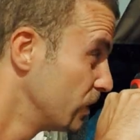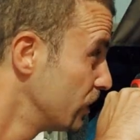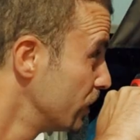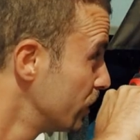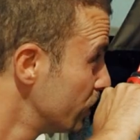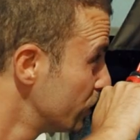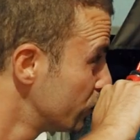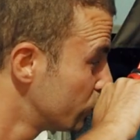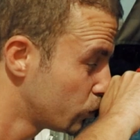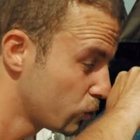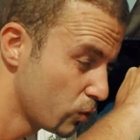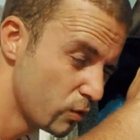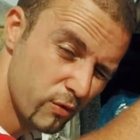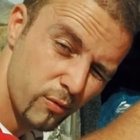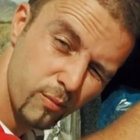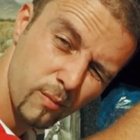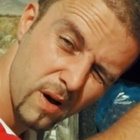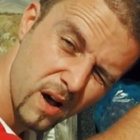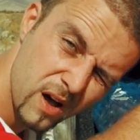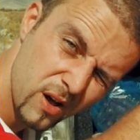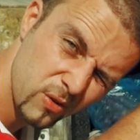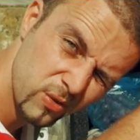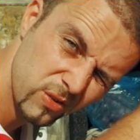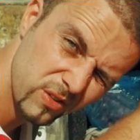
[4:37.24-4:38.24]
the roof
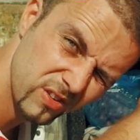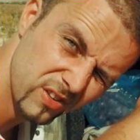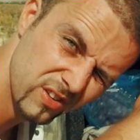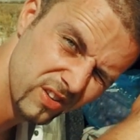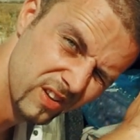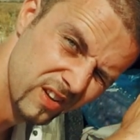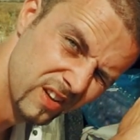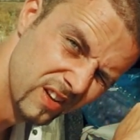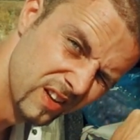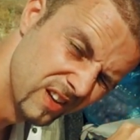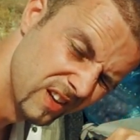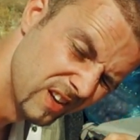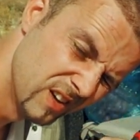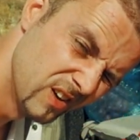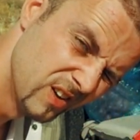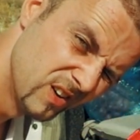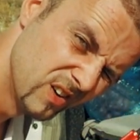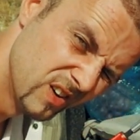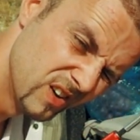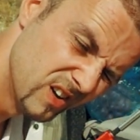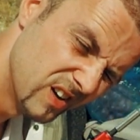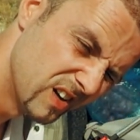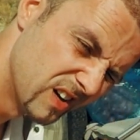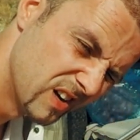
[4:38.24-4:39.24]
mount
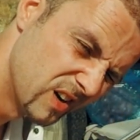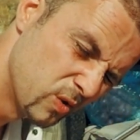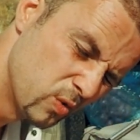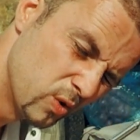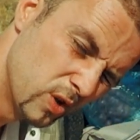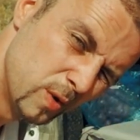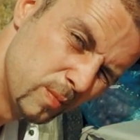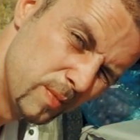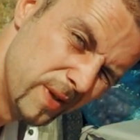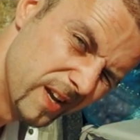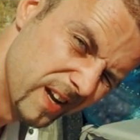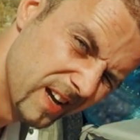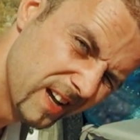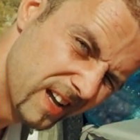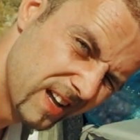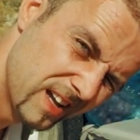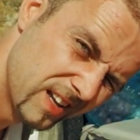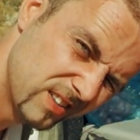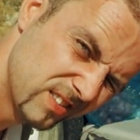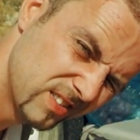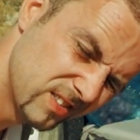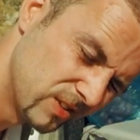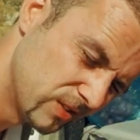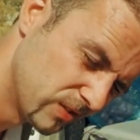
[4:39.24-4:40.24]
will be a
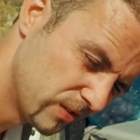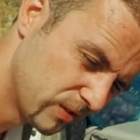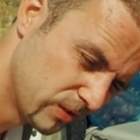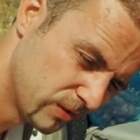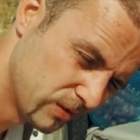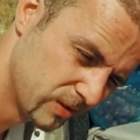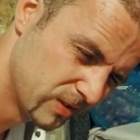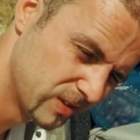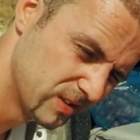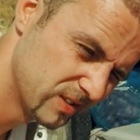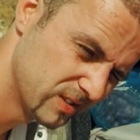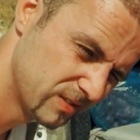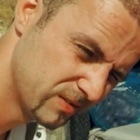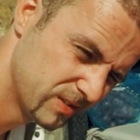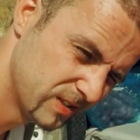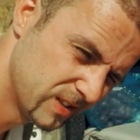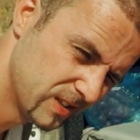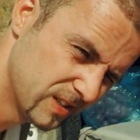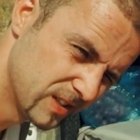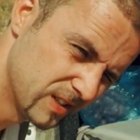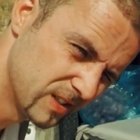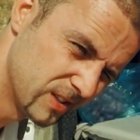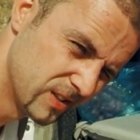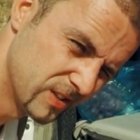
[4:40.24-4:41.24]
hassle, so I
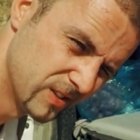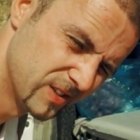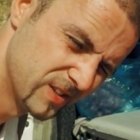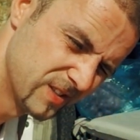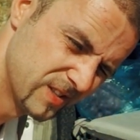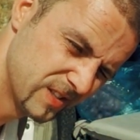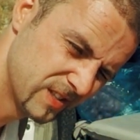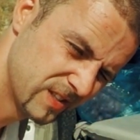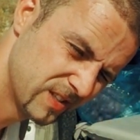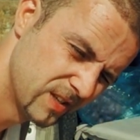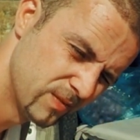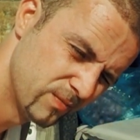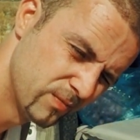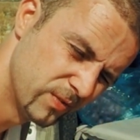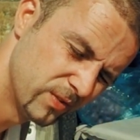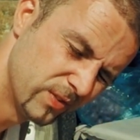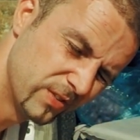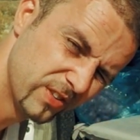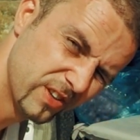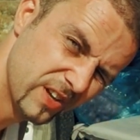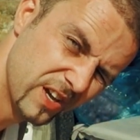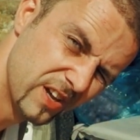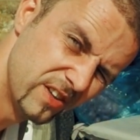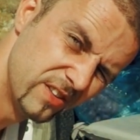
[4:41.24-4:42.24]
think I'll keep
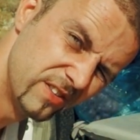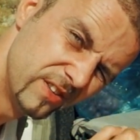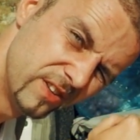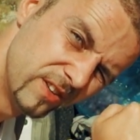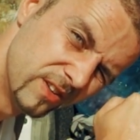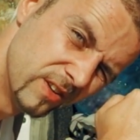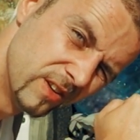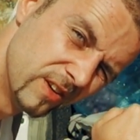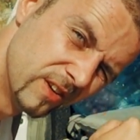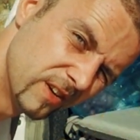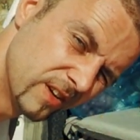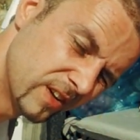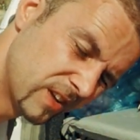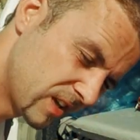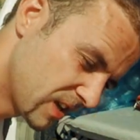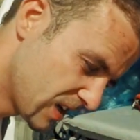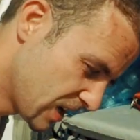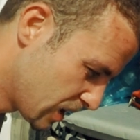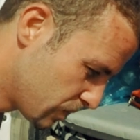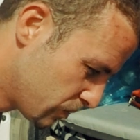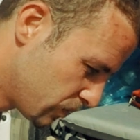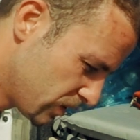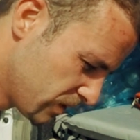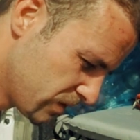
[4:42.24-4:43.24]
this handy in the
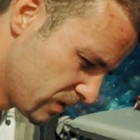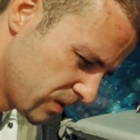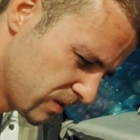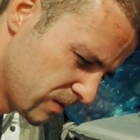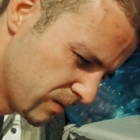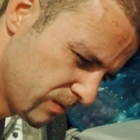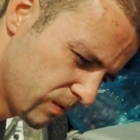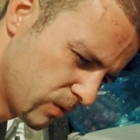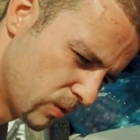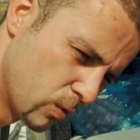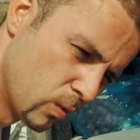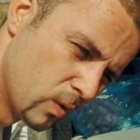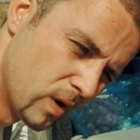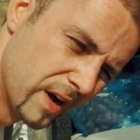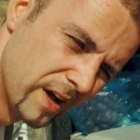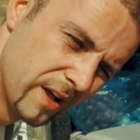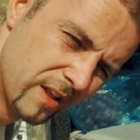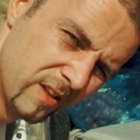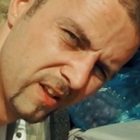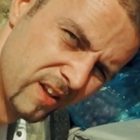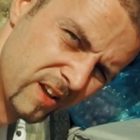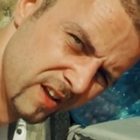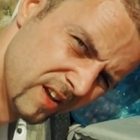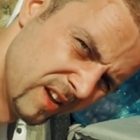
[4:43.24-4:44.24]
cab for a
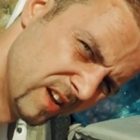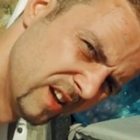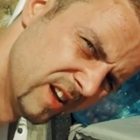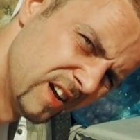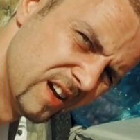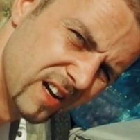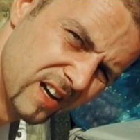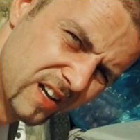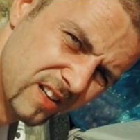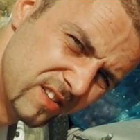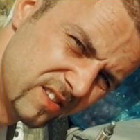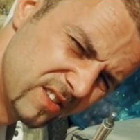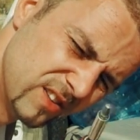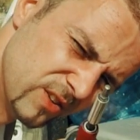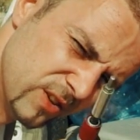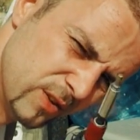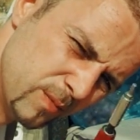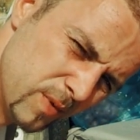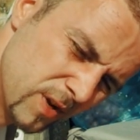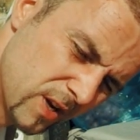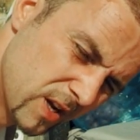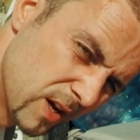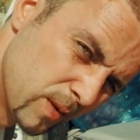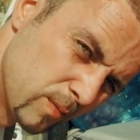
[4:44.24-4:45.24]
while until
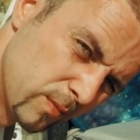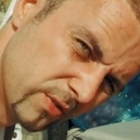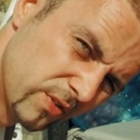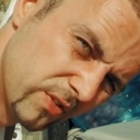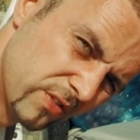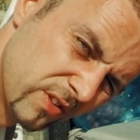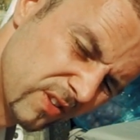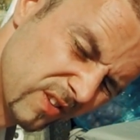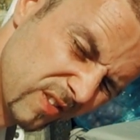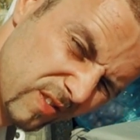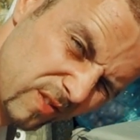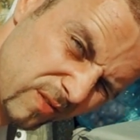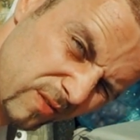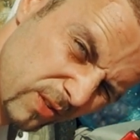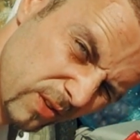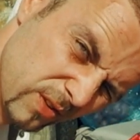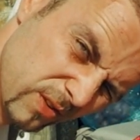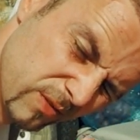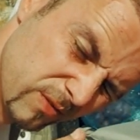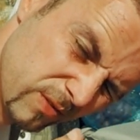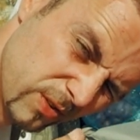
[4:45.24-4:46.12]
it becomes the